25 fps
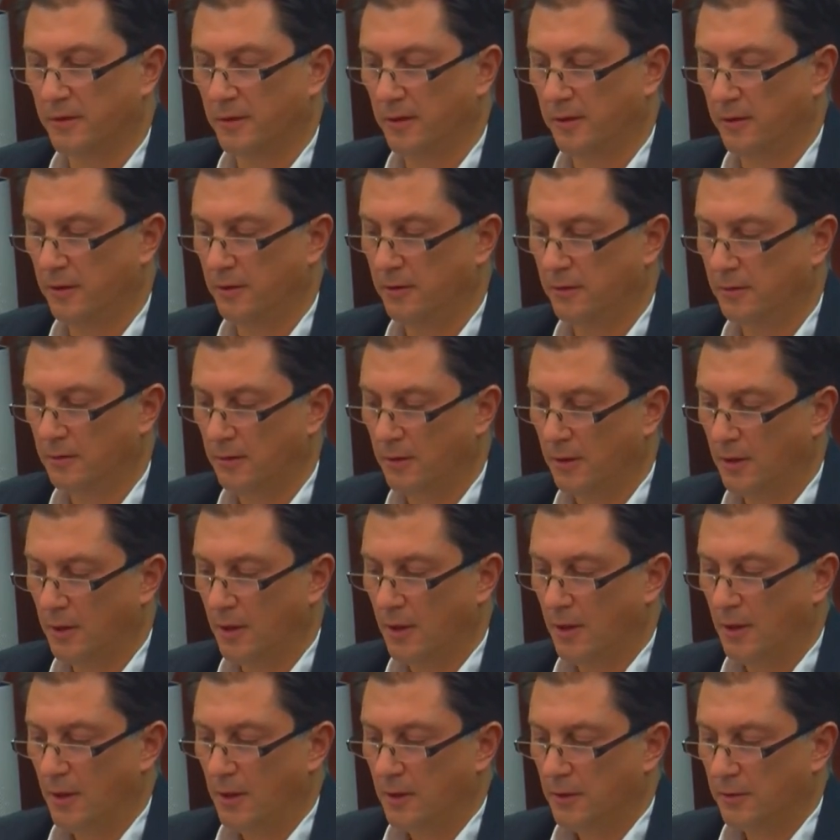clean,
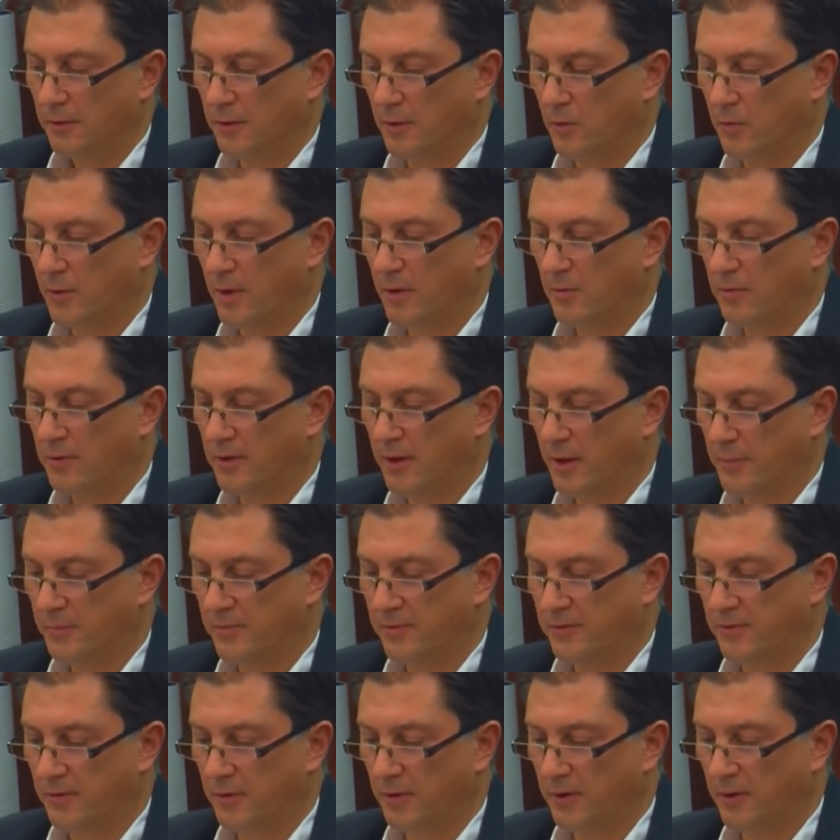the
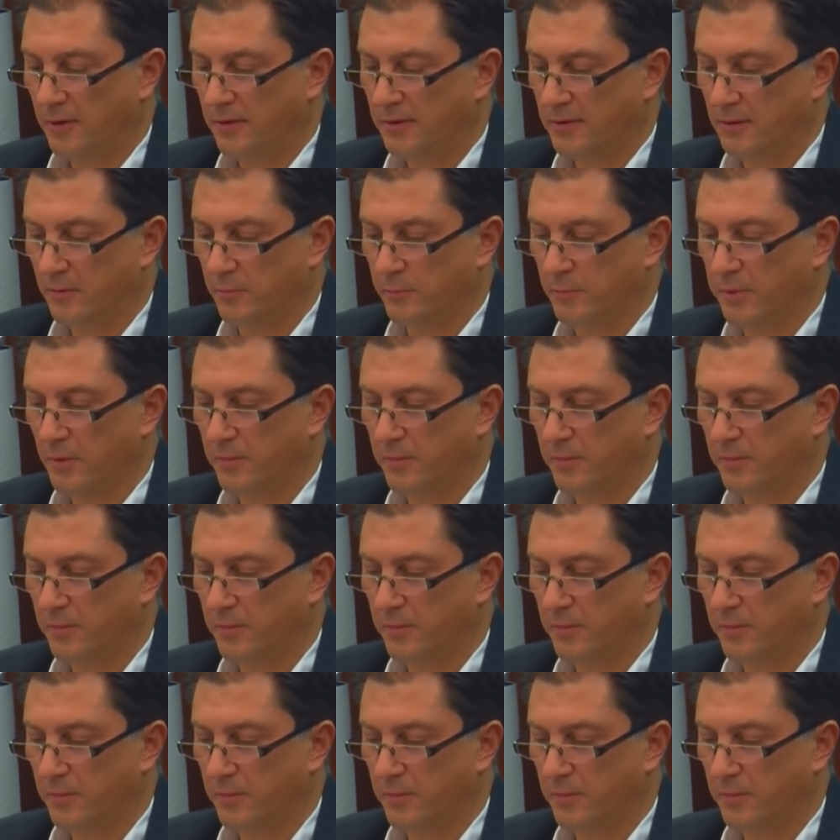well-kept streets and